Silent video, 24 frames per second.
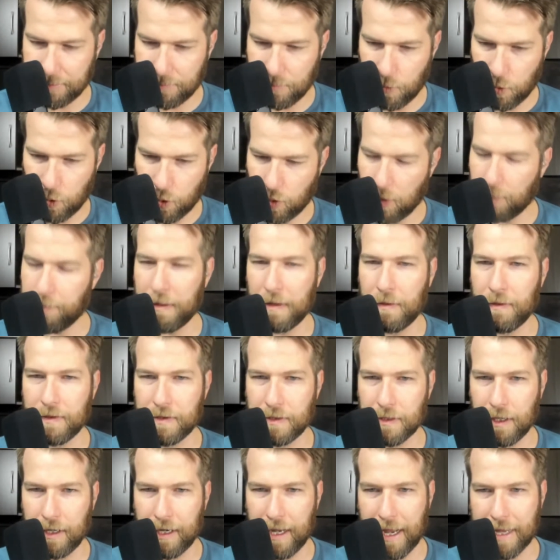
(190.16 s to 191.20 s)
dripping with
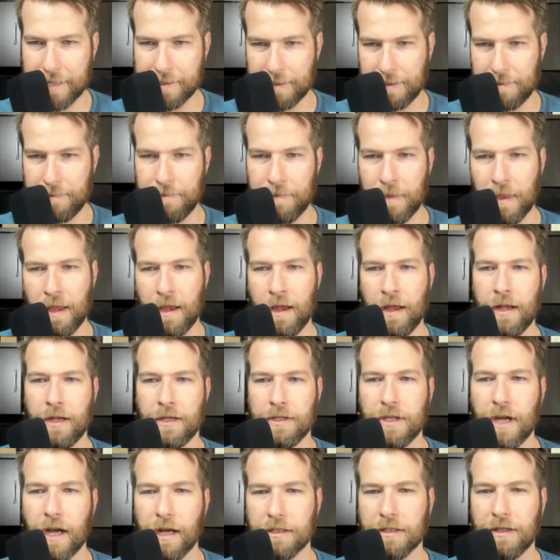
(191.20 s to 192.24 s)
sarcasm,
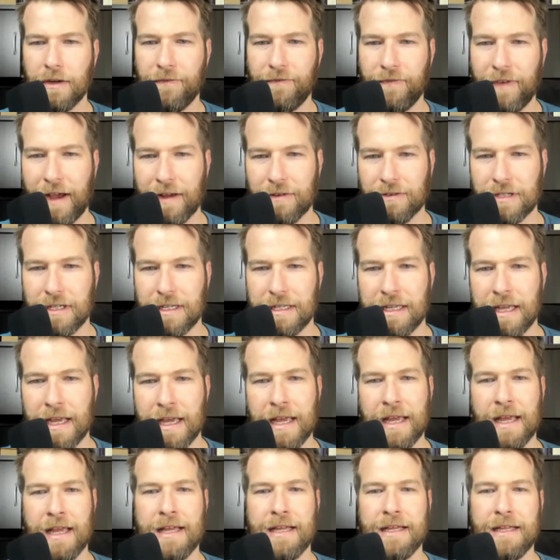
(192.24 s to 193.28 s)
Doctor Fauci
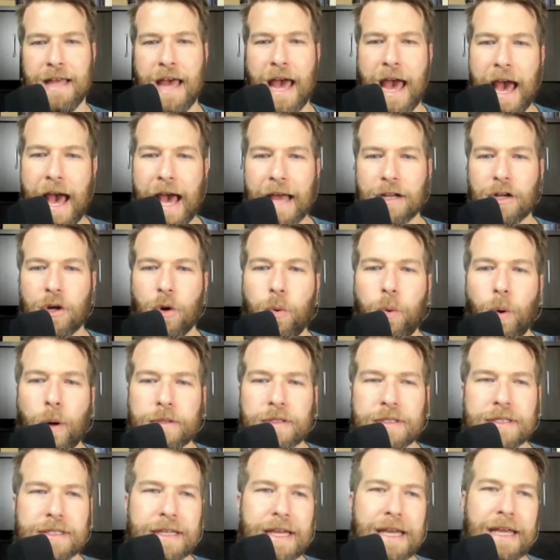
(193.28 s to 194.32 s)
had
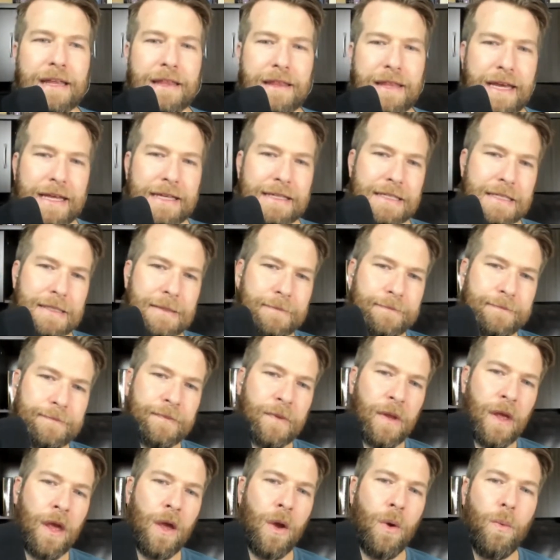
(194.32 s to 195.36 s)
quotes like this.
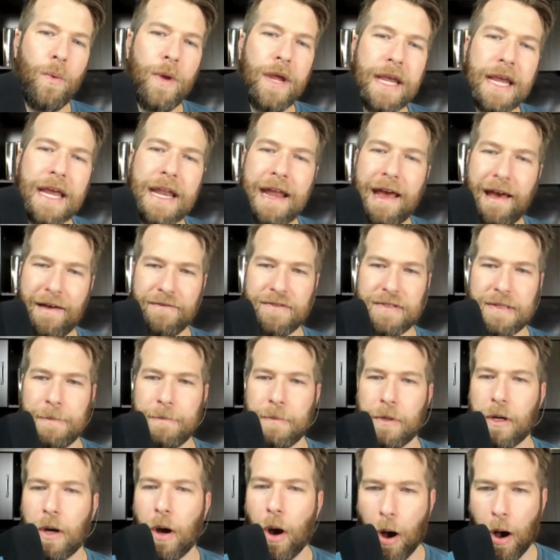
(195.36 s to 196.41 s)
We can have
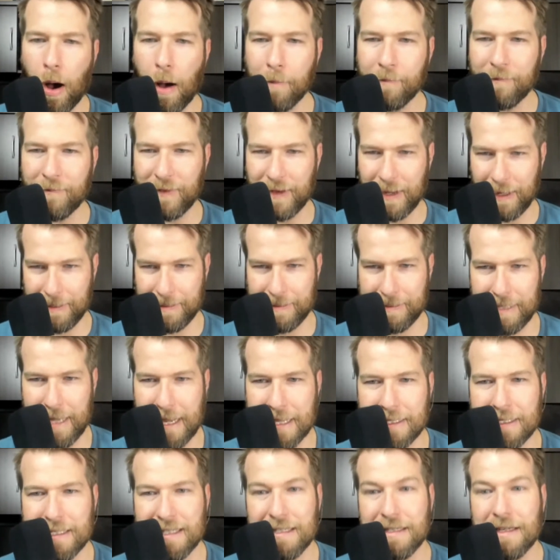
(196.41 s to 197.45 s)
some confidence
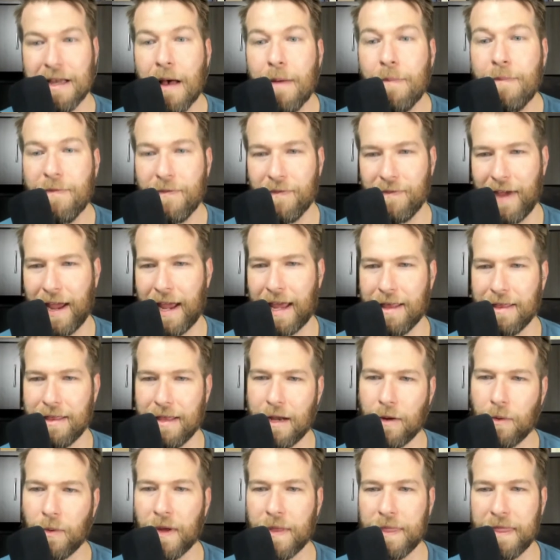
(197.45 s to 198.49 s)
and some faith
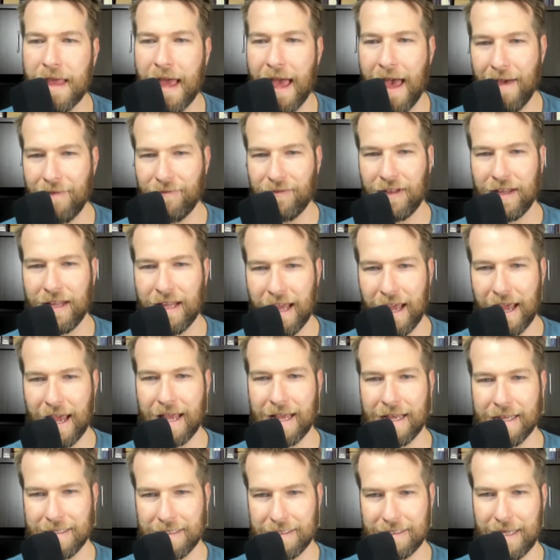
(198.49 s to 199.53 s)
in what the F D A
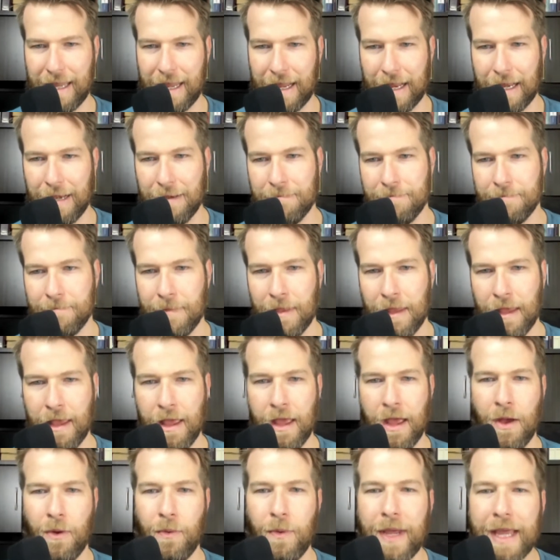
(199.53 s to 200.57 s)
is saying.
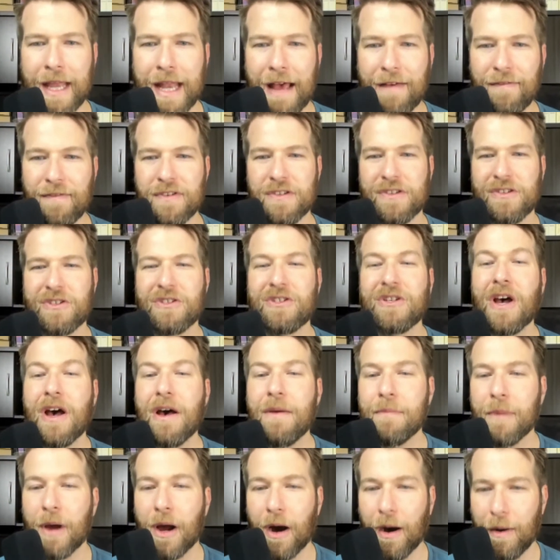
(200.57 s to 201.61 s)
We can have
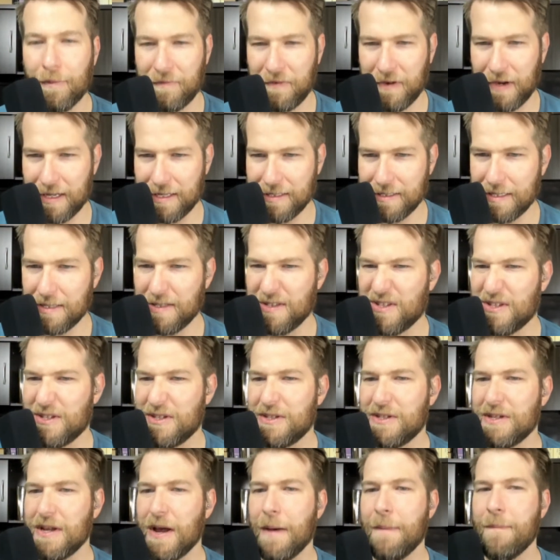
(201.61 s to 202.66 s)
some confidence and
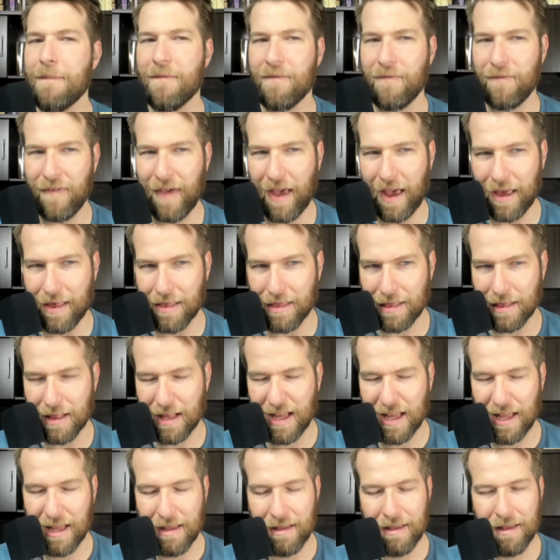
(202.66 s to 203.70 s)
some faith
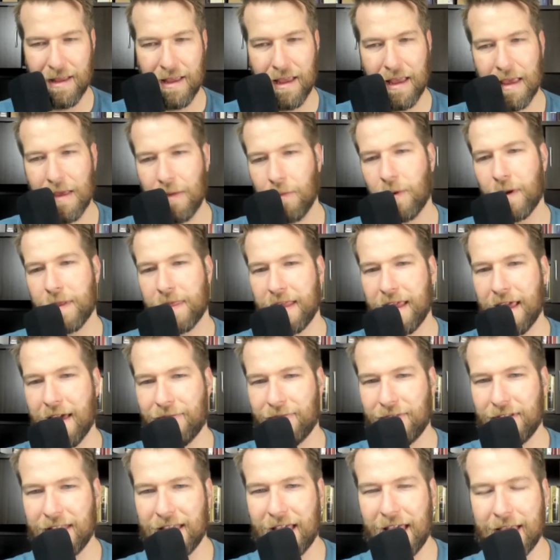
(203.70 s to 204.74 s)
in what the
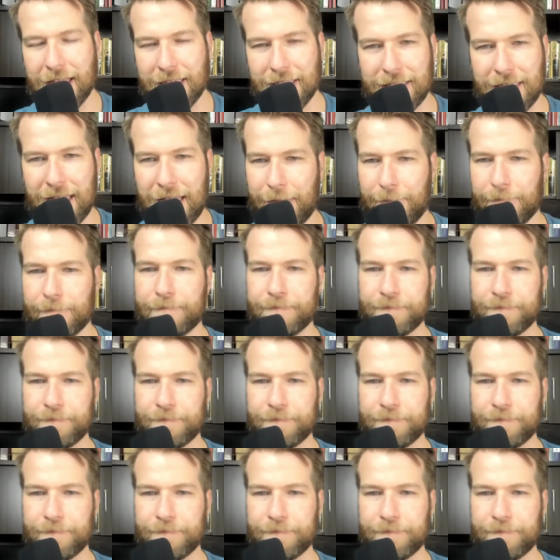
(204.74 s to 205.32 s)
F D A is saying.